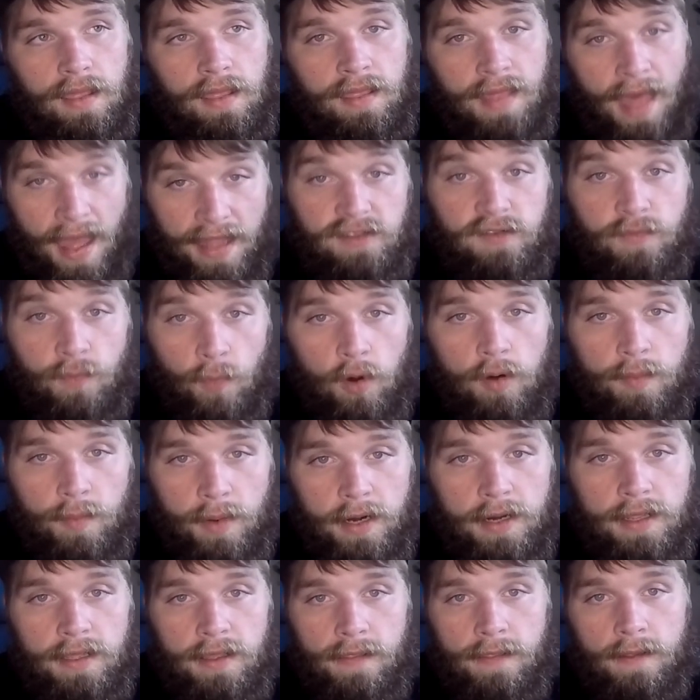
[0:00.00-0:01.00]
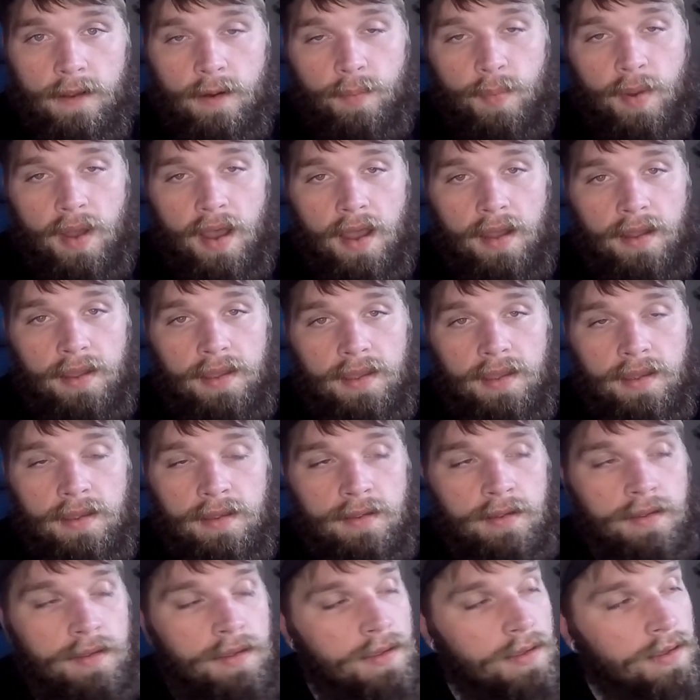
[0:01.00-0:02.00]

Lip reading: that's more money in their pocket.